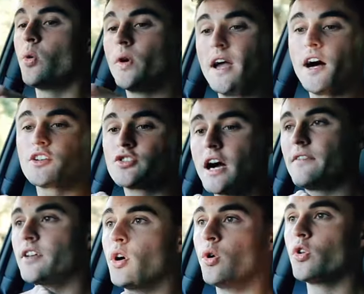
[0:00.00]
we are
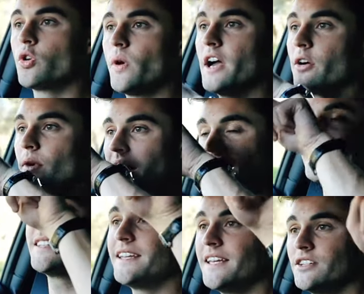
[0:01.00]
driving all the way around
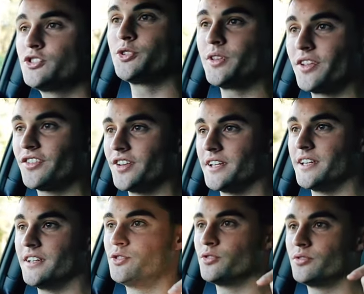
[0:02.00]
into the
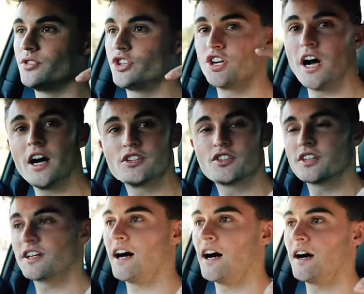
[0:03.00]
city to charge the
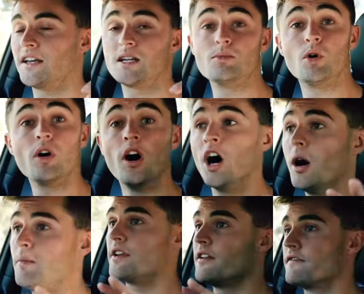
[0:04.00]
car in a more
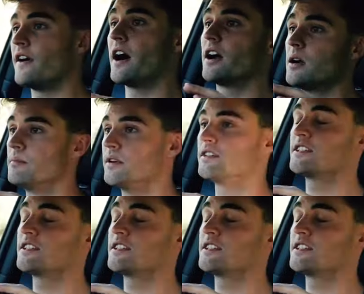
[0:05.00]
urban environment.